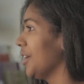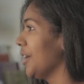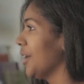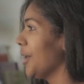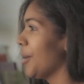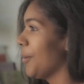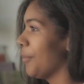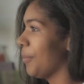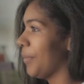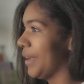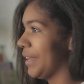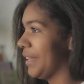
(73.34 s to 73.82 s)

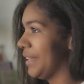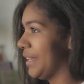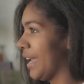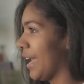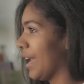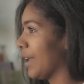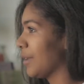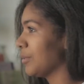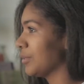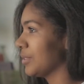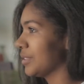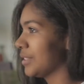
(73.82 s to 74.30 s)
My
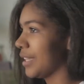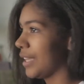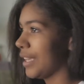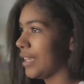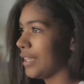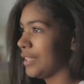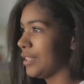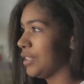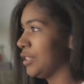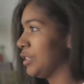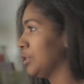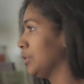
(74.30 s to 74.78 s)
dad was
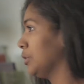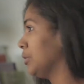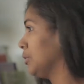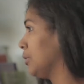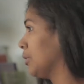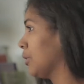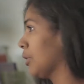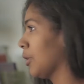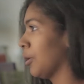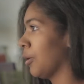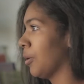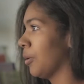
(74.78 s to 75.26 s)
like,
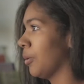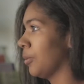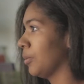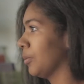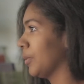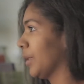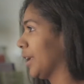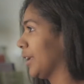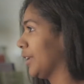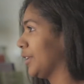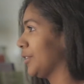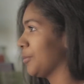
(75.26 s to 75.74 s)
no,
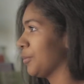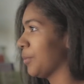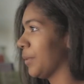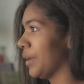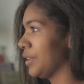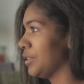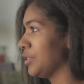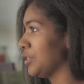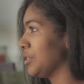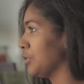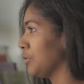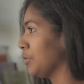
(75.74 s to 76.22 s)
like you're
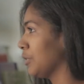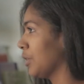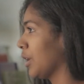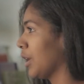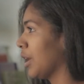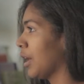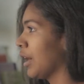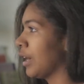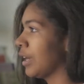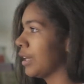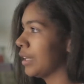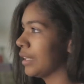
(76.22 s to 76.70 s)
way too
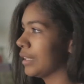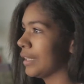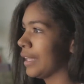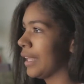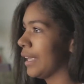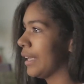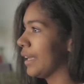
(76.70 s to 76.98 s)
young,